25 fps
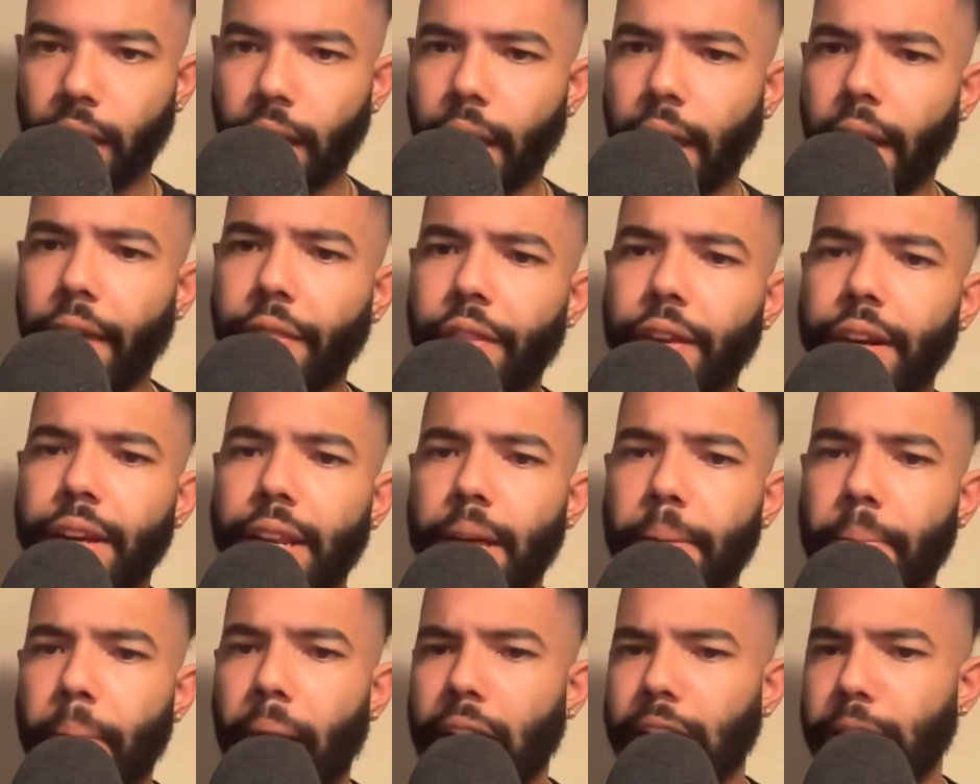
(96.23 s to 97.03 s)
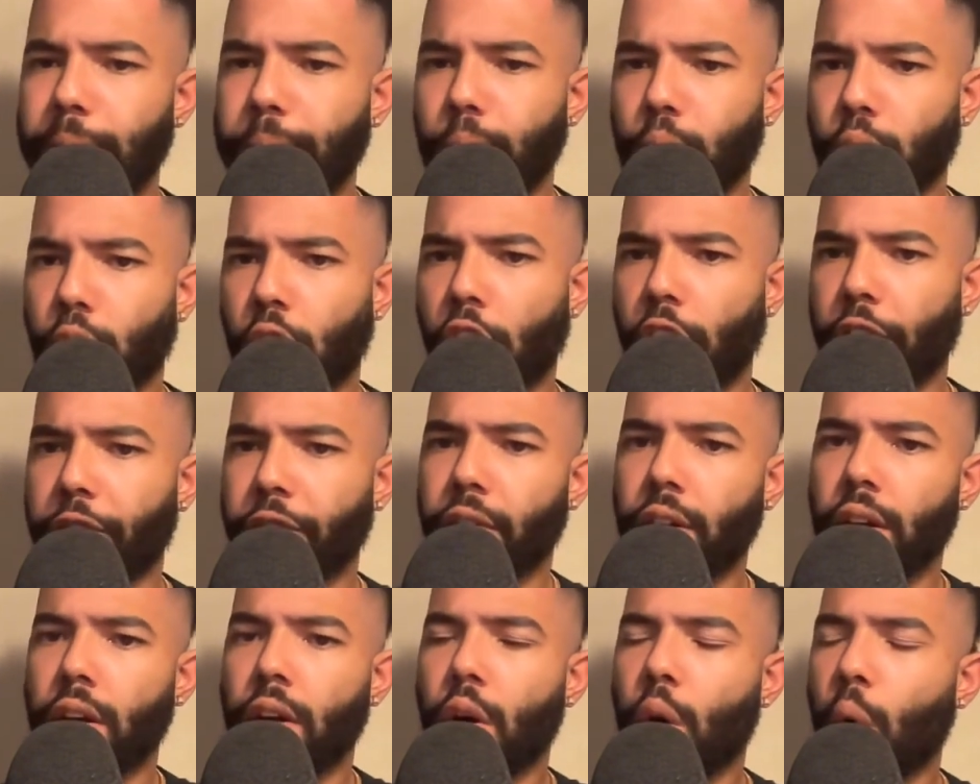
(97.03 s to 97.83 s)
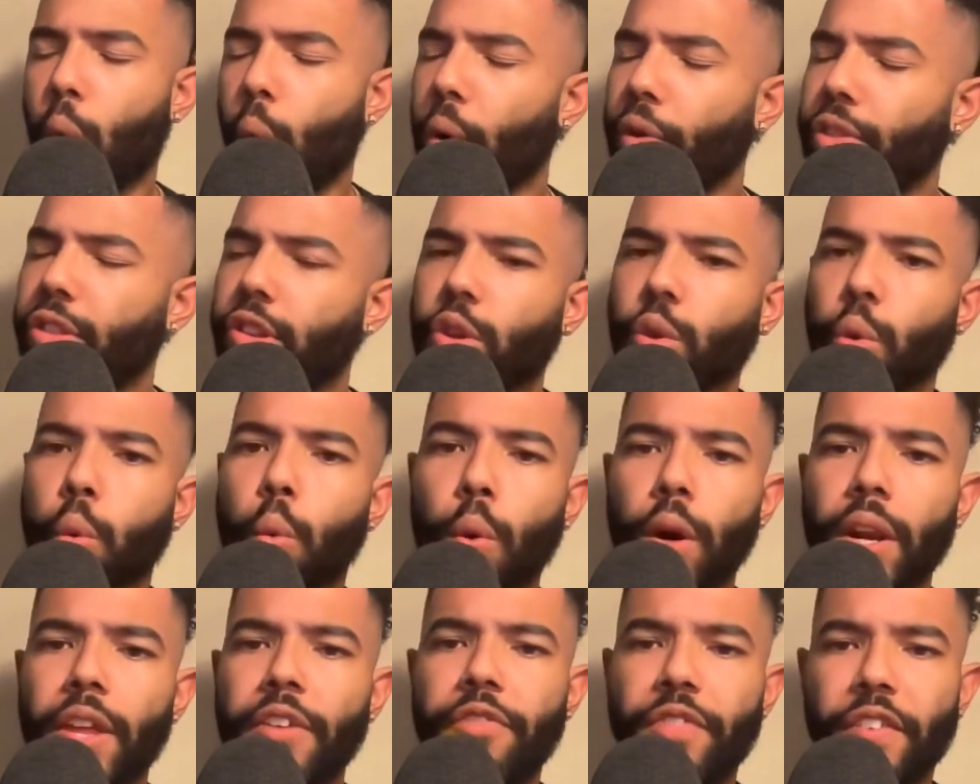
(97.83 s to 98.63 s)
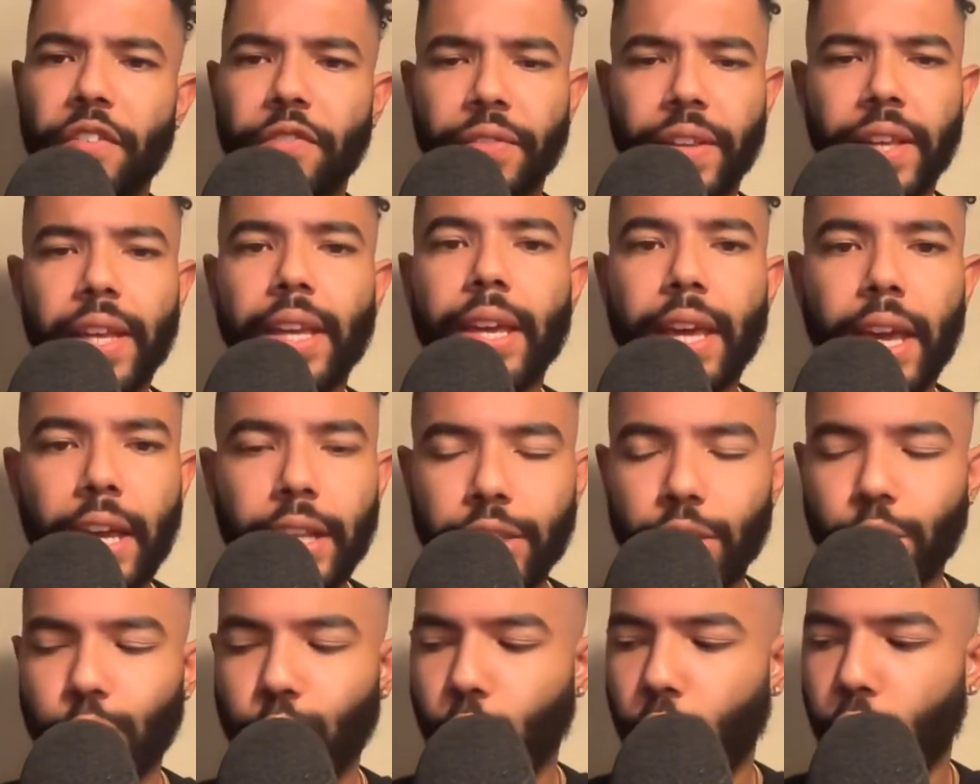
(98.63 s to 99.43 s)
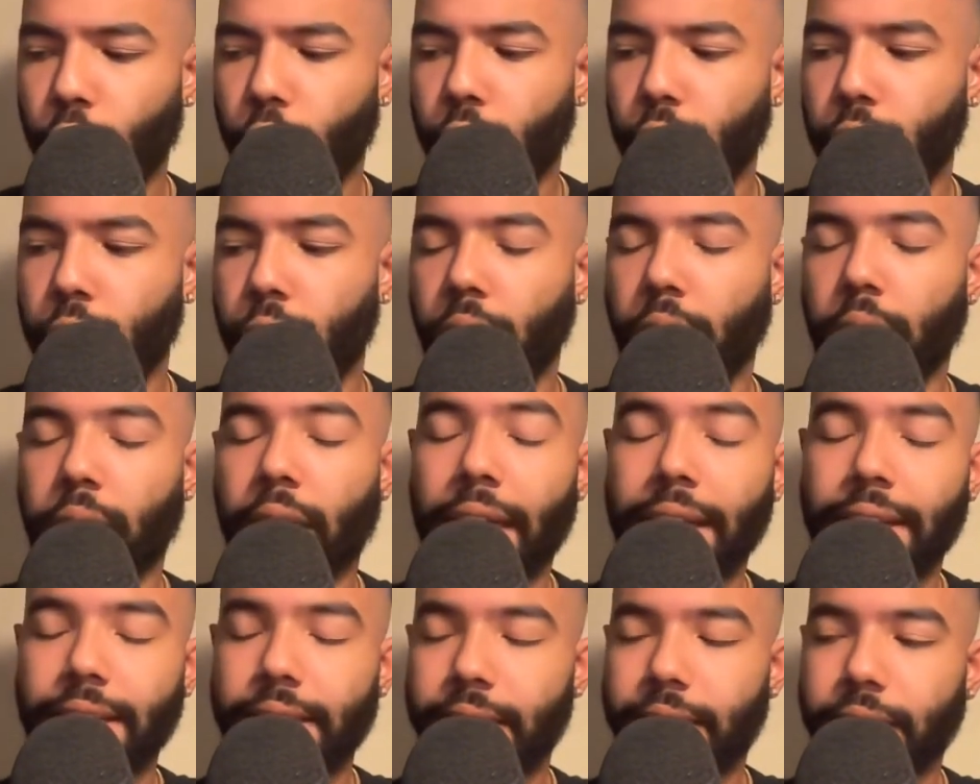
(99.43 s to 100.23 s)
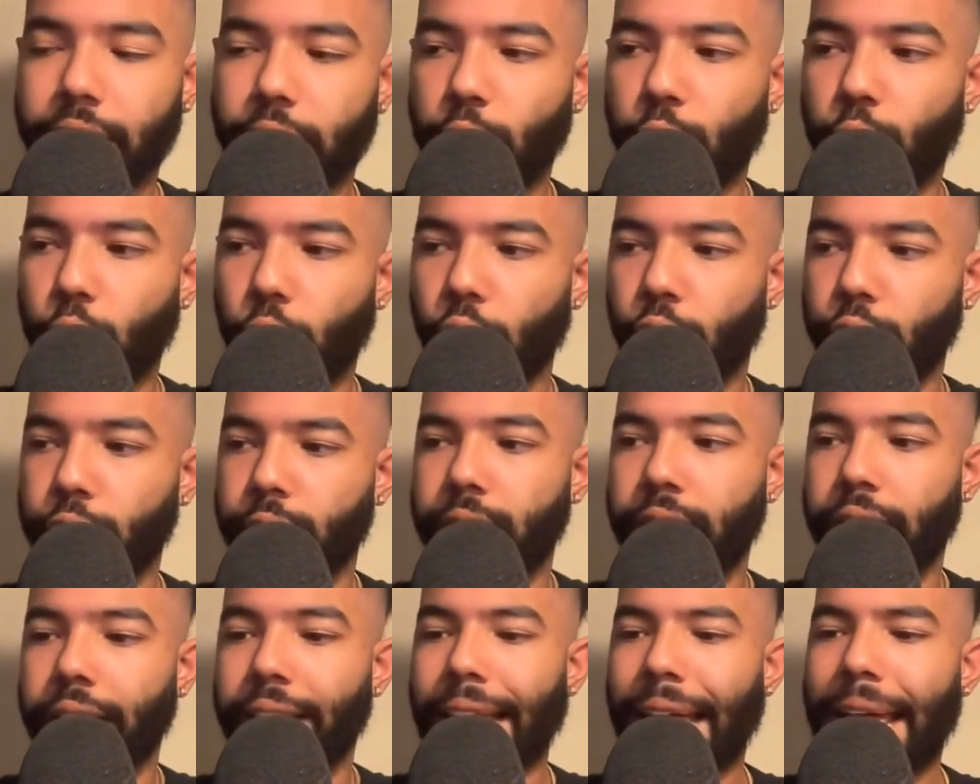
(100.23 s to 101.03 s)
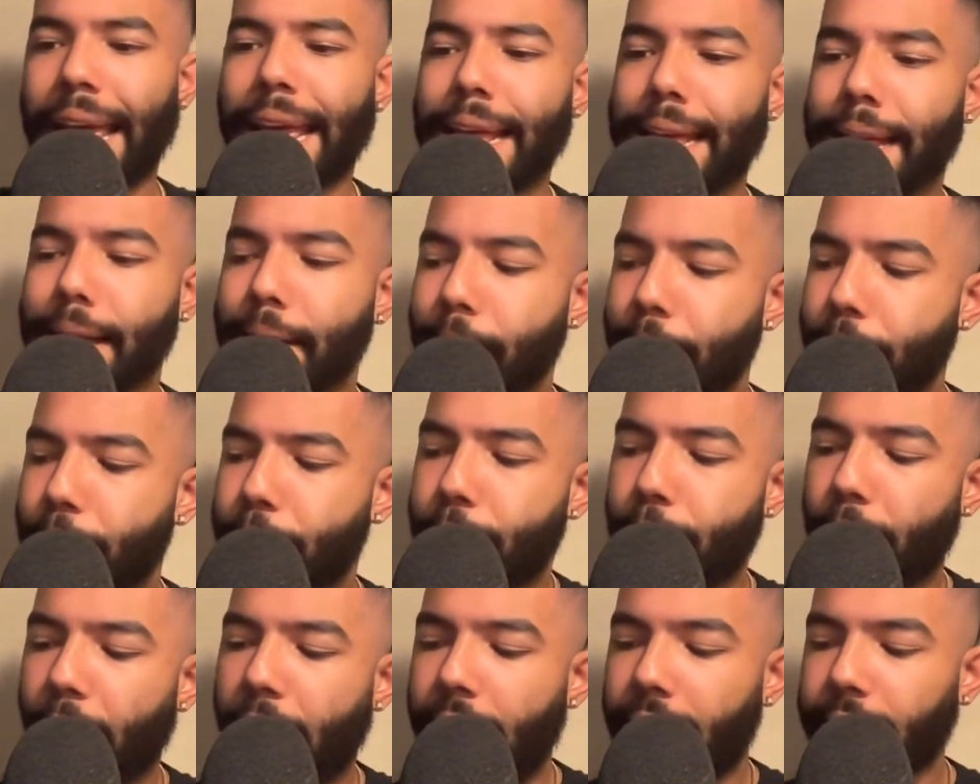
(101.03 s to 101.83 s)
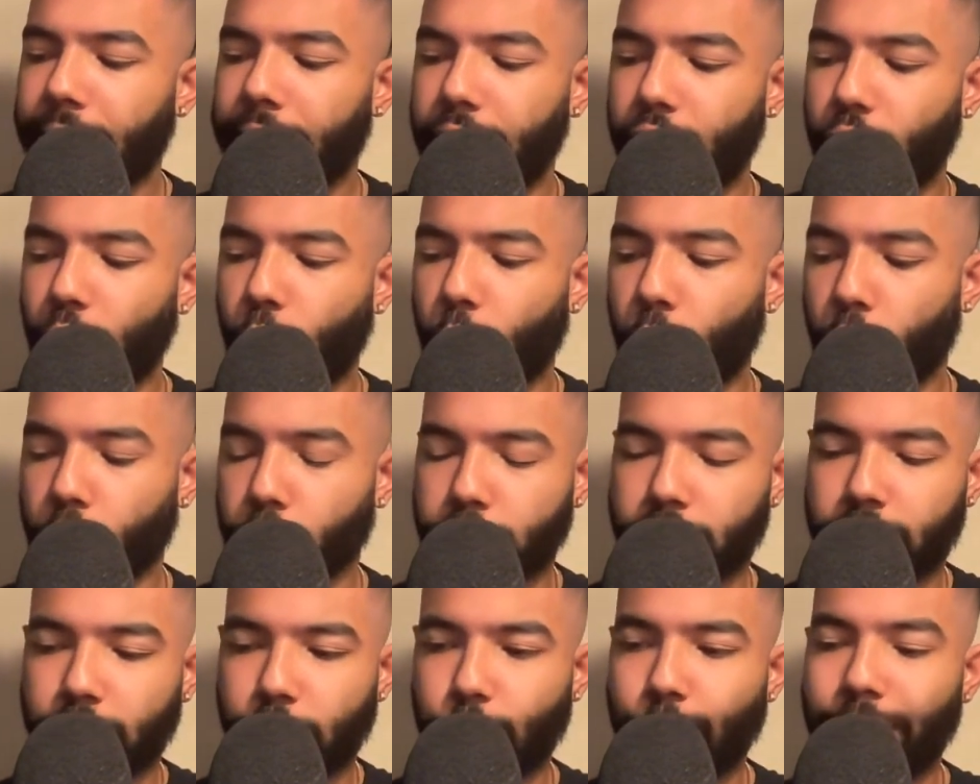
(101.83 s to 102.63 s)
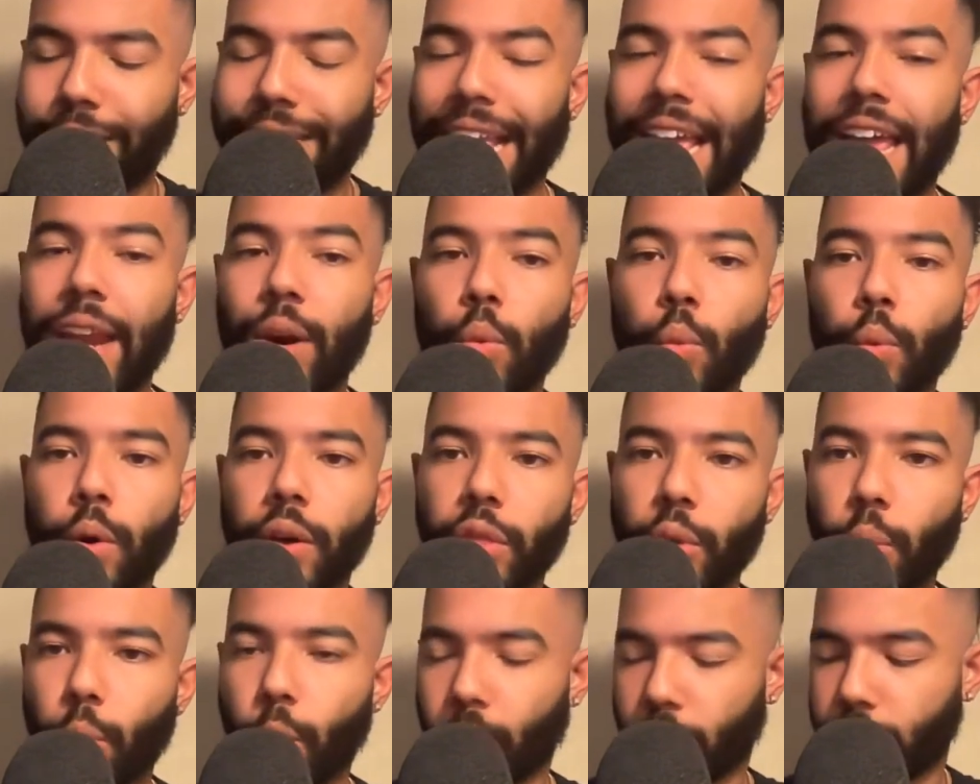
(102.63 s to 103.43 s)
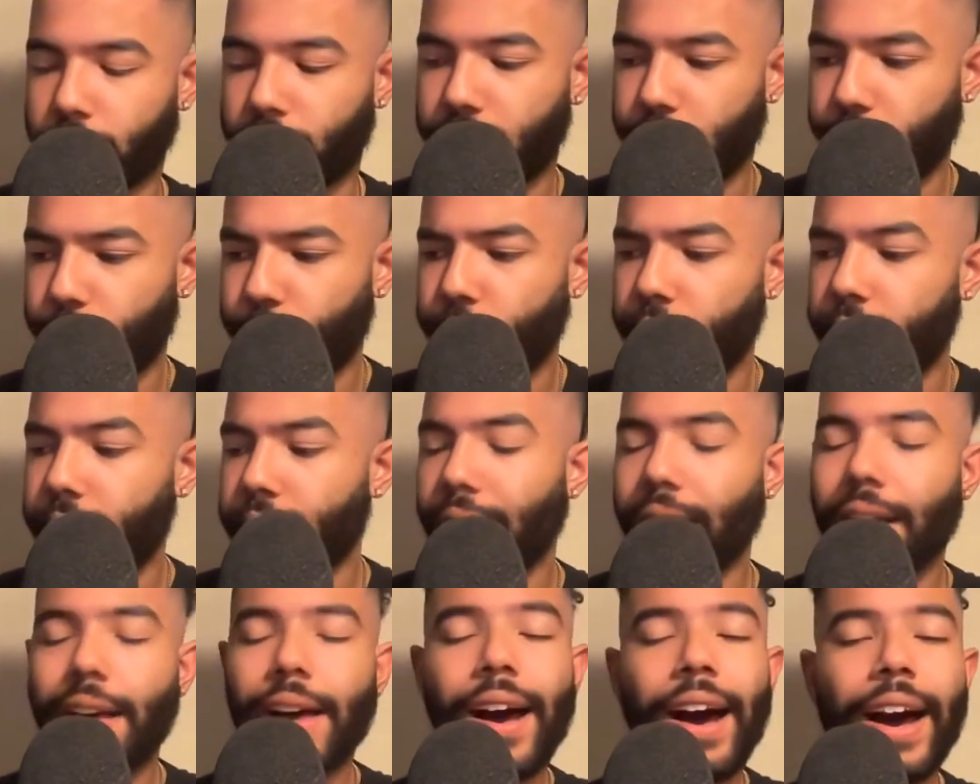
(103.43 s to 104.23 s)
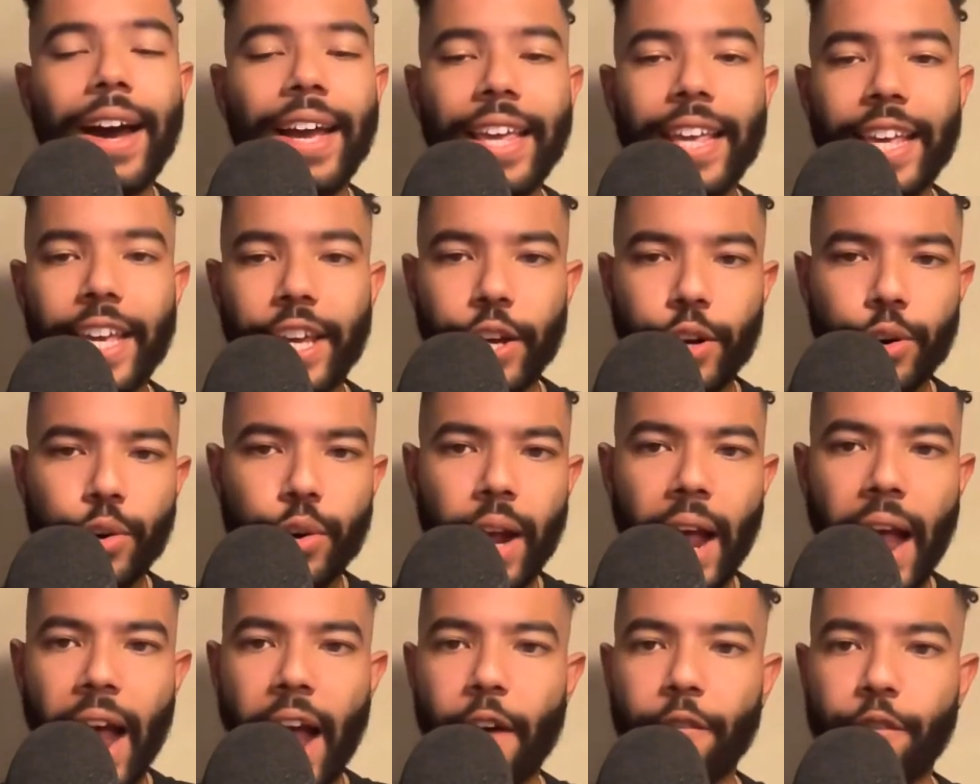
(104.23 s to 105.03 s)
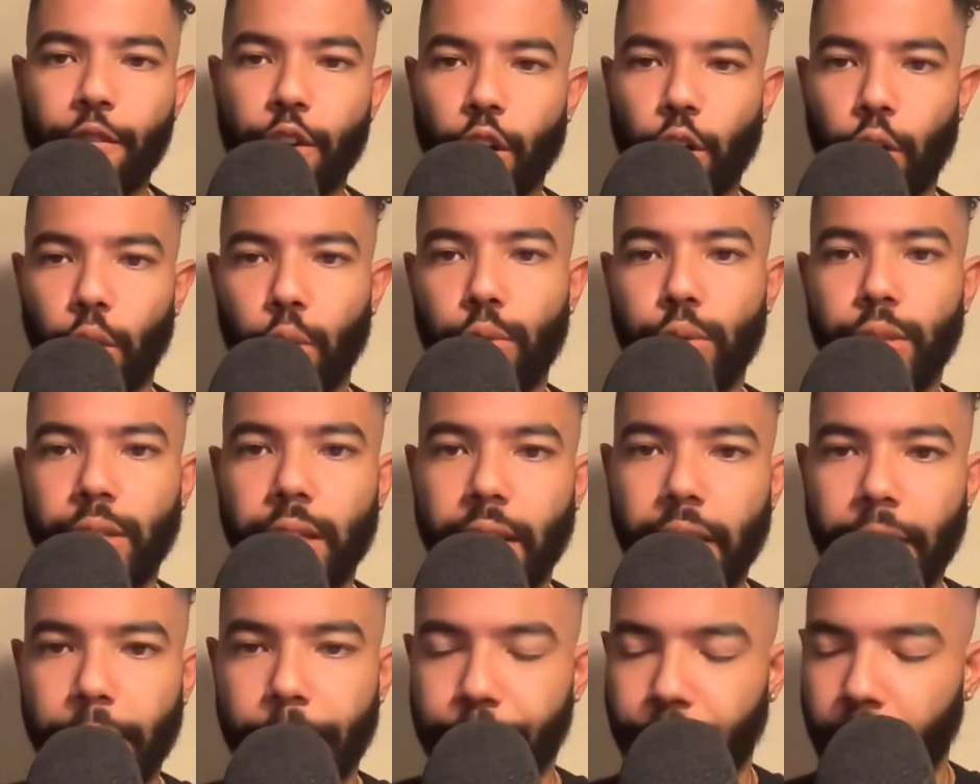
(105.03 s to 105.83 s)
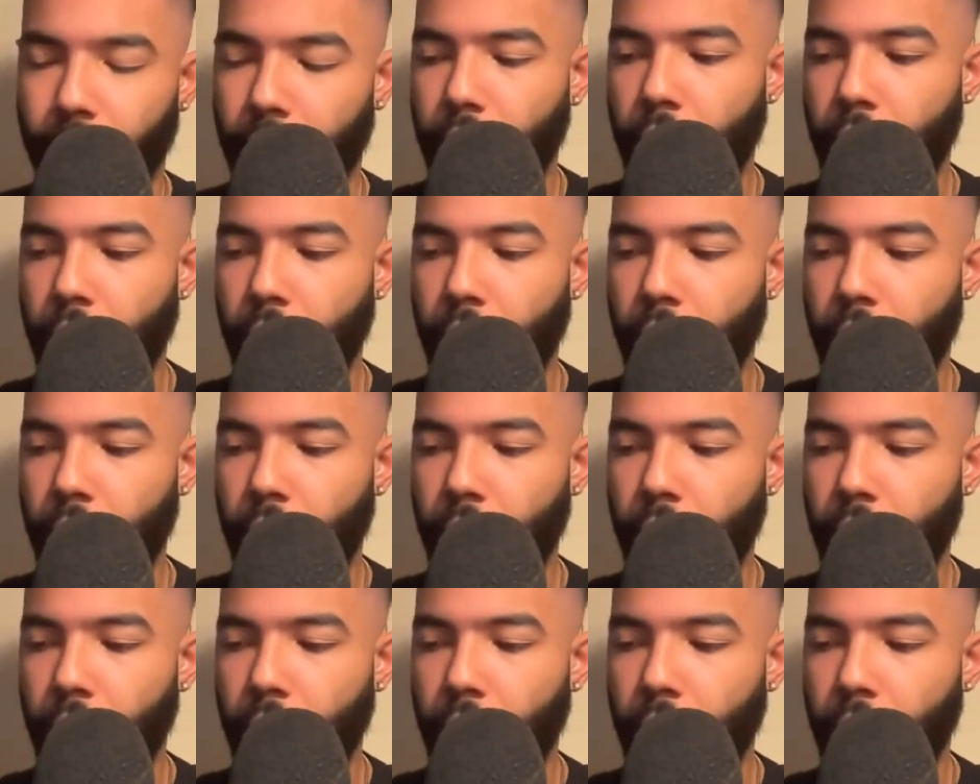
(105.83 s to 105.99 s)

Can the D-backs pull off what the 2015 Kansas City Royals did and get back to the World Series and win the World Series a year after losing it?